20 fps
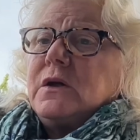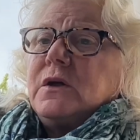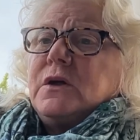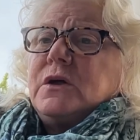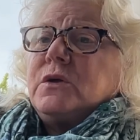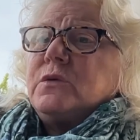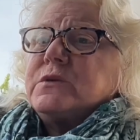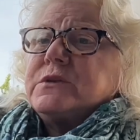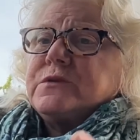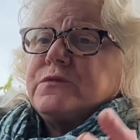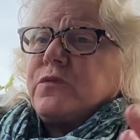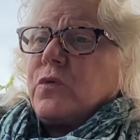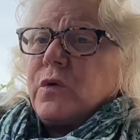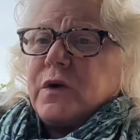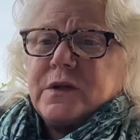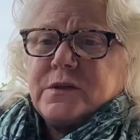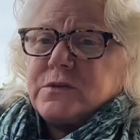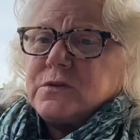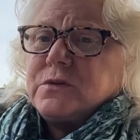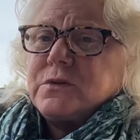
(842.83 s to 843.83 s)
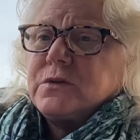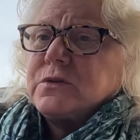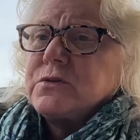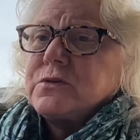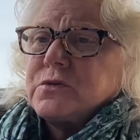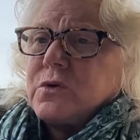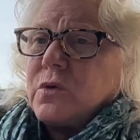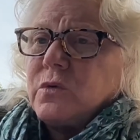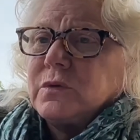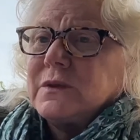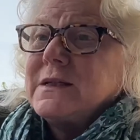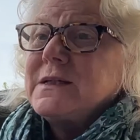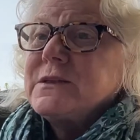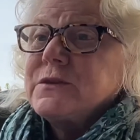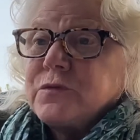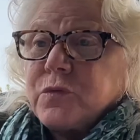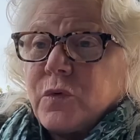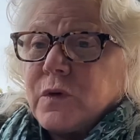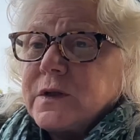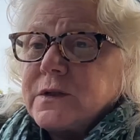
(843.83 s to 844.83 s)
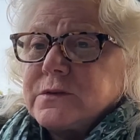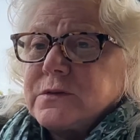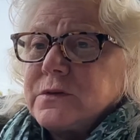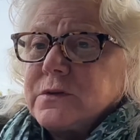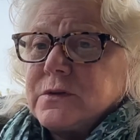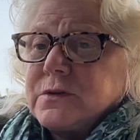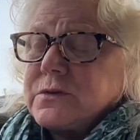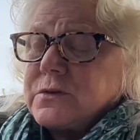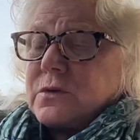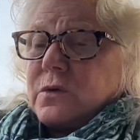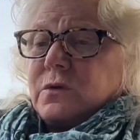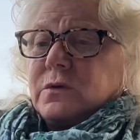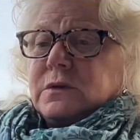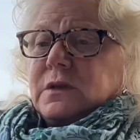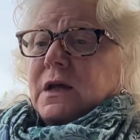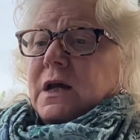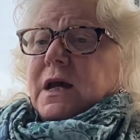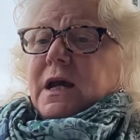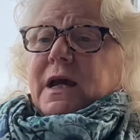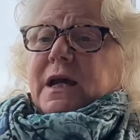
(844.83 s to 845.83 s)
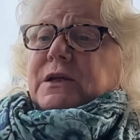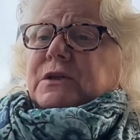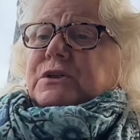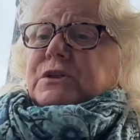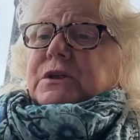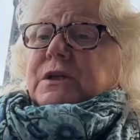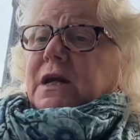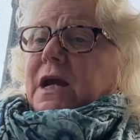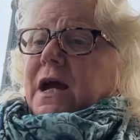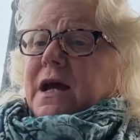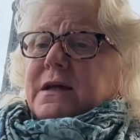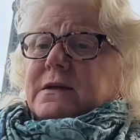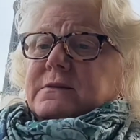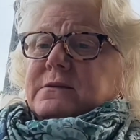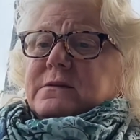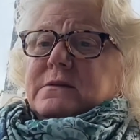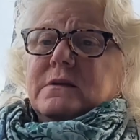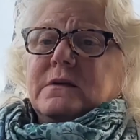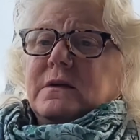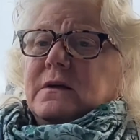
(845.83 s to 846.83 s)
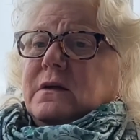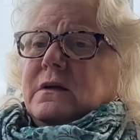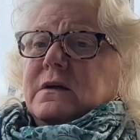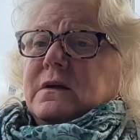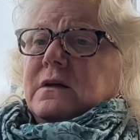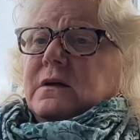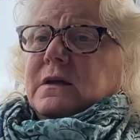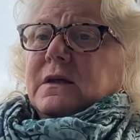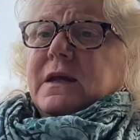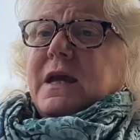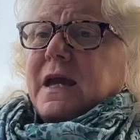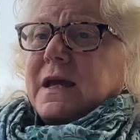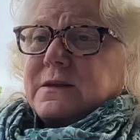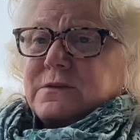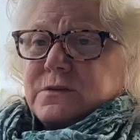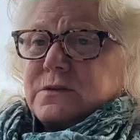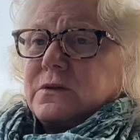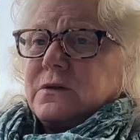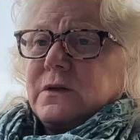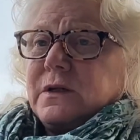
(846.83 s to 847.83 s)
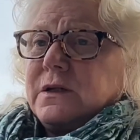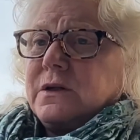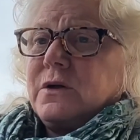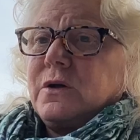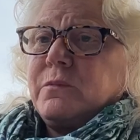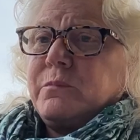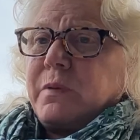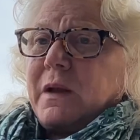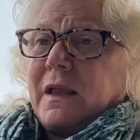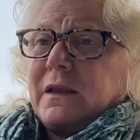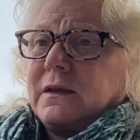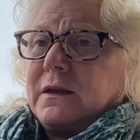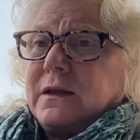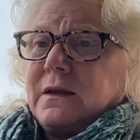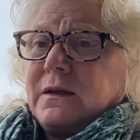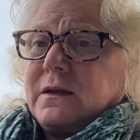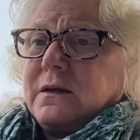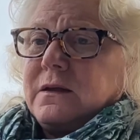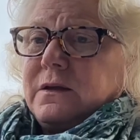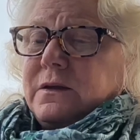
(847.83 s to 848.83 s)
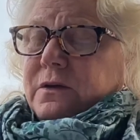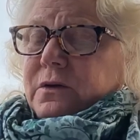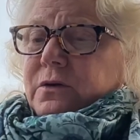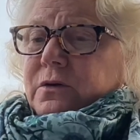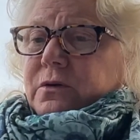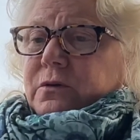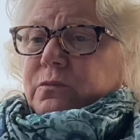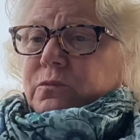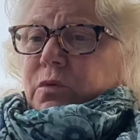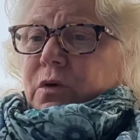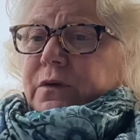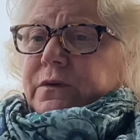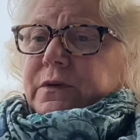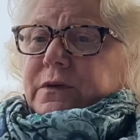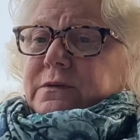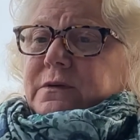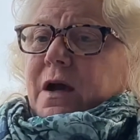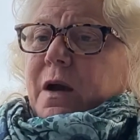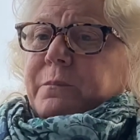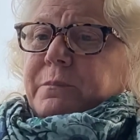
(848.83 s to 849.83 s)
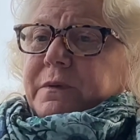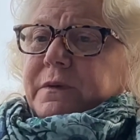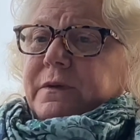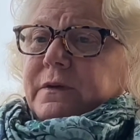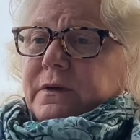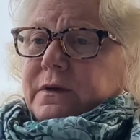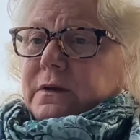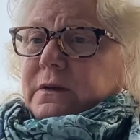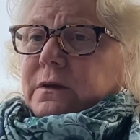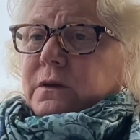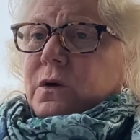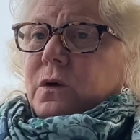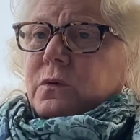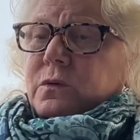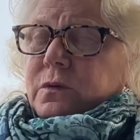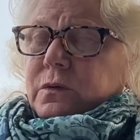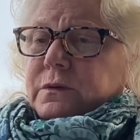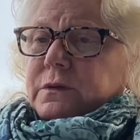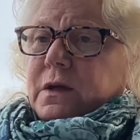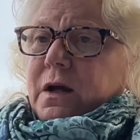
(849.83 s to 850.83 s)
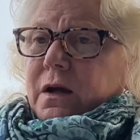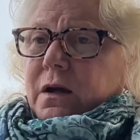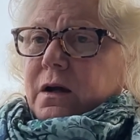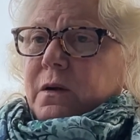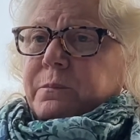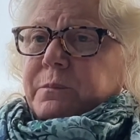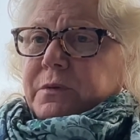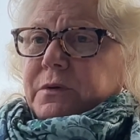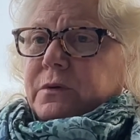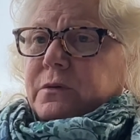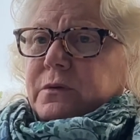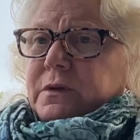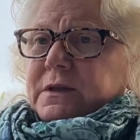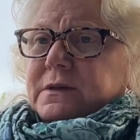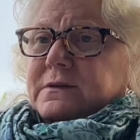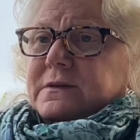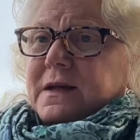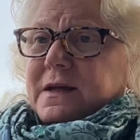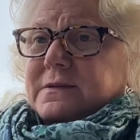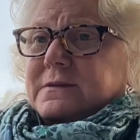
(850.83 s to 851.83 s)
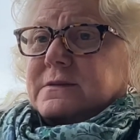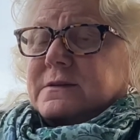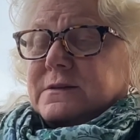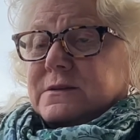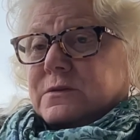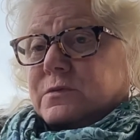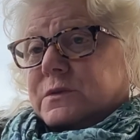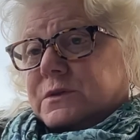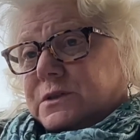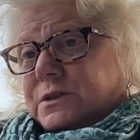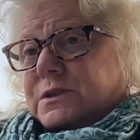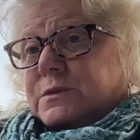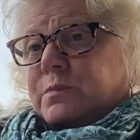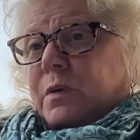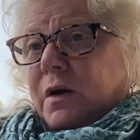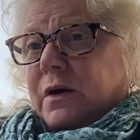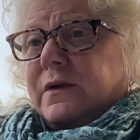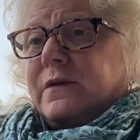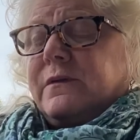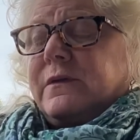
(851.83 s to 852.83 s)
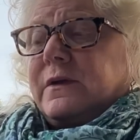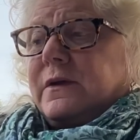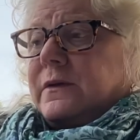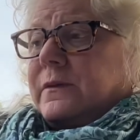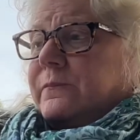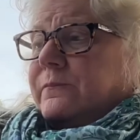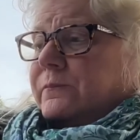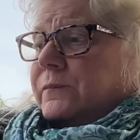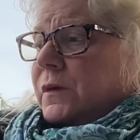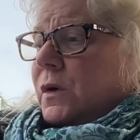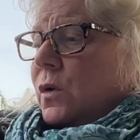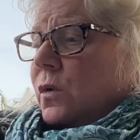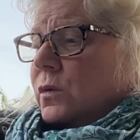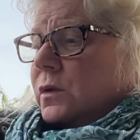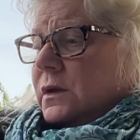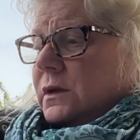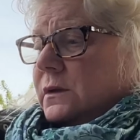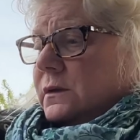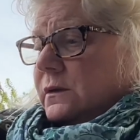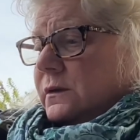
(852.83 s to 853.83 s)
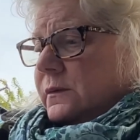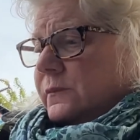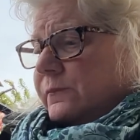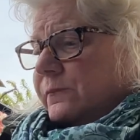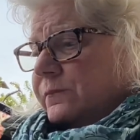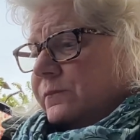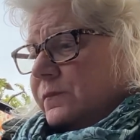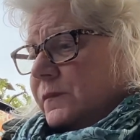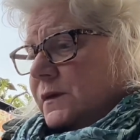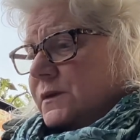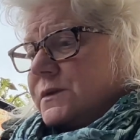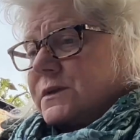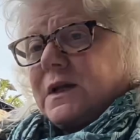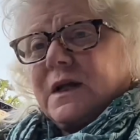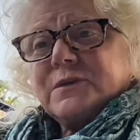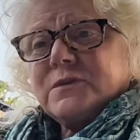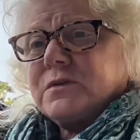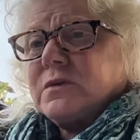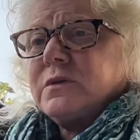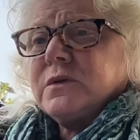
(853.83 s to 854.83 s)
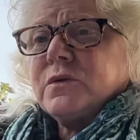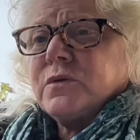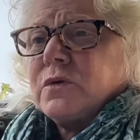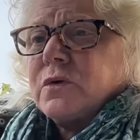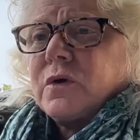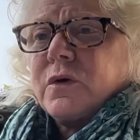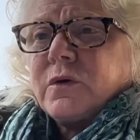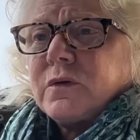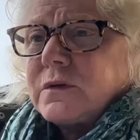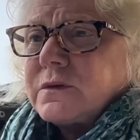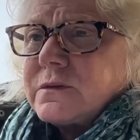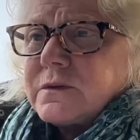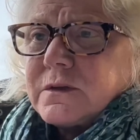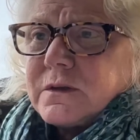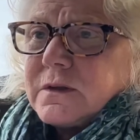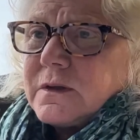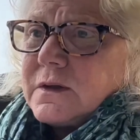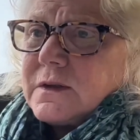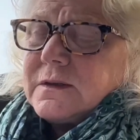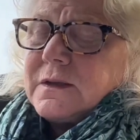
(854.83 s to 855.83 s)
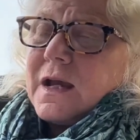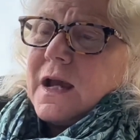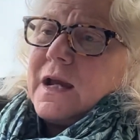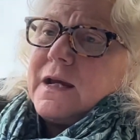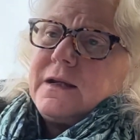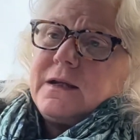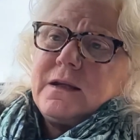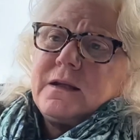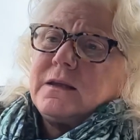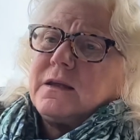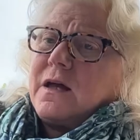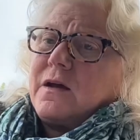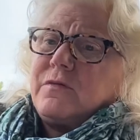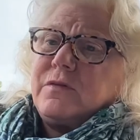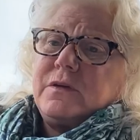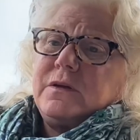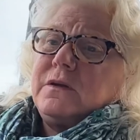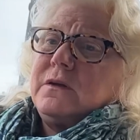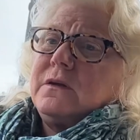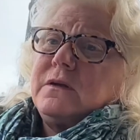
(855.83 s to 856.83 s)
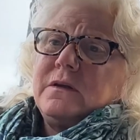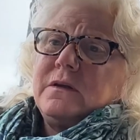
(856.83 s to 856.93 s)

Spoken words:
who was 42 years old, and she has cancer in her belly, the top of the upper intestines, which is part of the colon. She's got 2 little girls, 9 and 11.